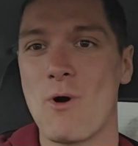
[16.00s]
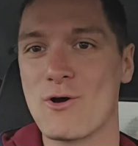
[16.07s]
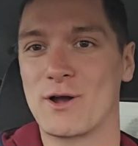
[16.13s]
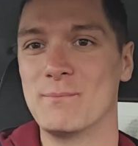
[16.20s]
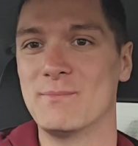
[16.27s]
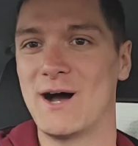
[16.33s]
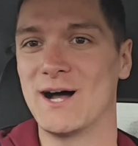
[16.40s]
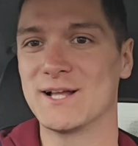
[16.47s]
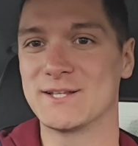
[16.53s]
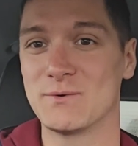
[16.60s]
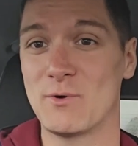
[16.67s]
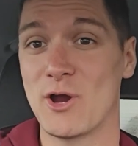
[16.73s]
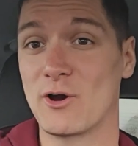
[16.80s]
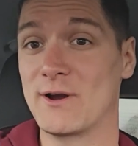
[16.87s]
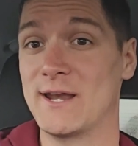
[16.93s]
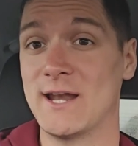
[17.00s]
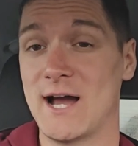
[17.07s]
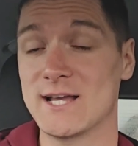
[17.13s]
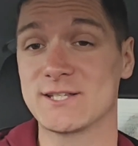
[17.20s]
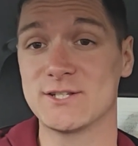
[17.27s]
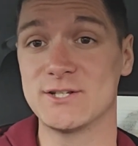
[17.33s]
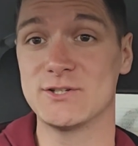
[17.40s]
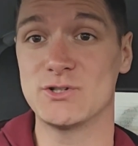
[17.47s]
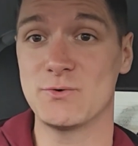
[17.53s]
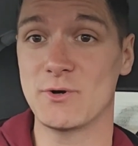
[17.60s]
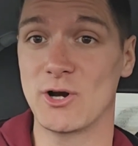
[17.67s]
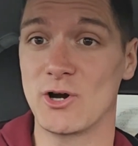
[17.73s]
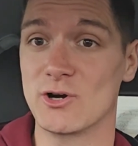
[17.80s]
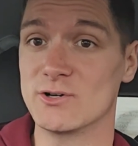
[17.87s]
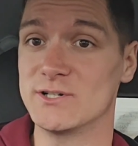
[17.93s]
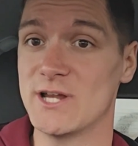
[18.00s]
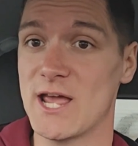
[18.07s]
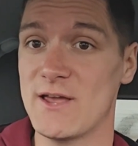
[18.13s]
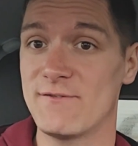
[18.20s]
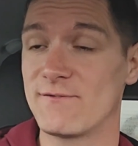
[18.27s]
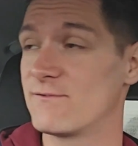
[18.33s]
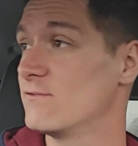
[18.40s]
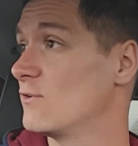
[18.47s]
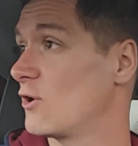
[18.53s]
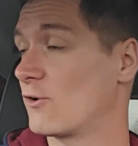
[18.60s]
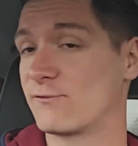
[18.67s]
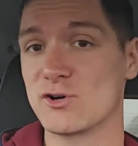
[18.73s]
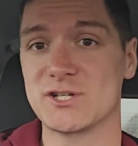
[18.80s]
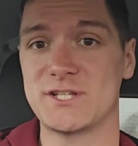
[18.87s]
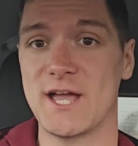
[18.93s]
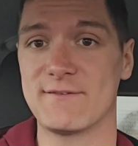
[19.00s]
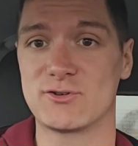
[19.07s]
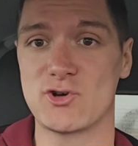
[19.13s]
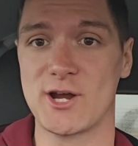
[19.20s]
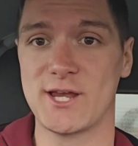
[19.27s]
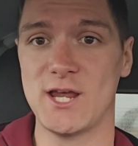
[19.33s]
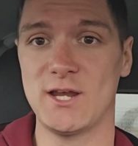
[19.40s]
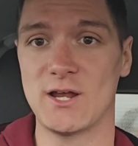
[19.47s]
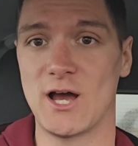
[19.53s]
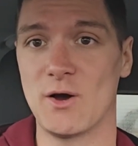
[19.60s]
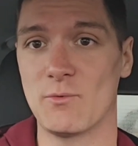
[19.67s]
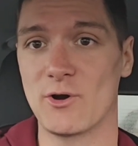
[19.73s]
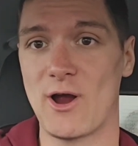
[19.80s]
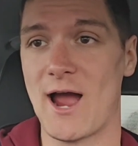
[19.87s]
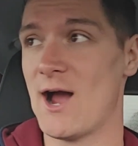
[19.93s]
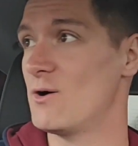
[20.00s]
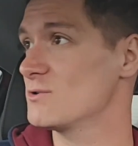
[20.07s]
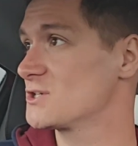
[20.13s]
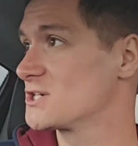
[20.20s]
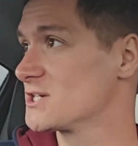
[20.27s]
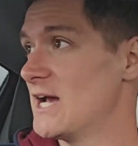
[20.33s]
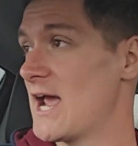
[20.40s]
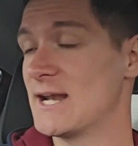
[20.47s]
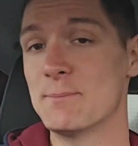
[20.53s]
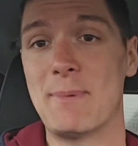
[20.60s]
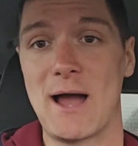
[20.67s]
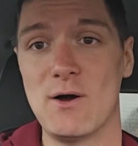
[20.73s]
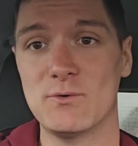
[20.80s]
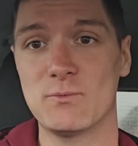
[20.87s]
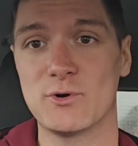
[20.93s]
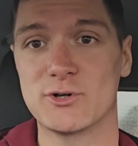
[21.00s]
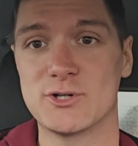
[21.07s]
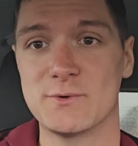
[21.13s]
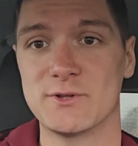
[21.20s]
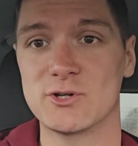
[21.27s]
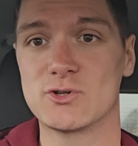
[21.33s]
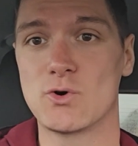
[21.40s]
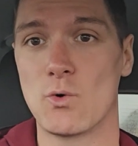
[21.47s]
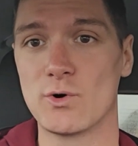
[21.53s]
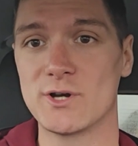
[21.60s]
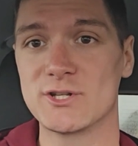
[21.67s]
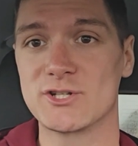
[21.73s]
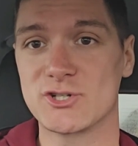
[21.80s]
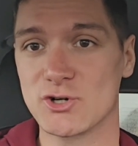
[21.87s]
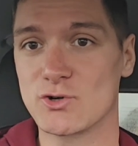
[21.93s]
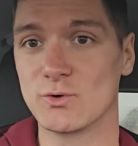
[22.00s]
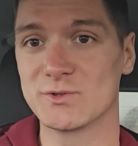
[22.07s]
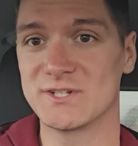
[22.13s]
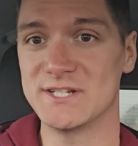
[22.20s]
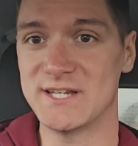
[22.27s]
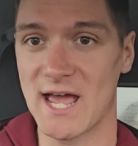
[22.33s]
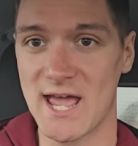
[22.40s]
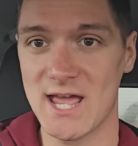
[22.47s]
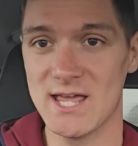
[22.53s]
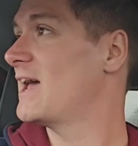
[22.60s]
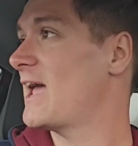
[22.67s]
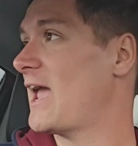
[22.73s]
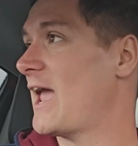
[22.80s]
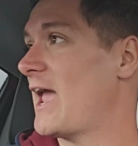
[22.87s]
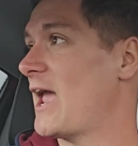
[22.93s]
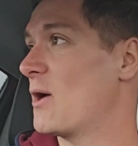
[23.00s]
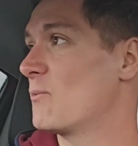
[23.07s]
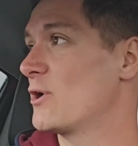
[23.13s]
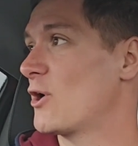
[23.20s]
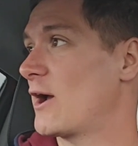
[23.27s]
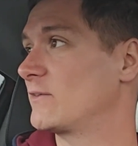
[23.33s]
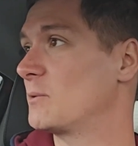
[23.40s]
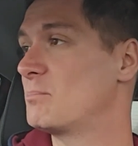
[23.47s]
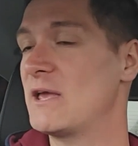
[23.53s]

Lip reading: welcome. We are in Iceland doing our first day of trekking. We're out and about. We're doing the Golden Circle today, and we are at the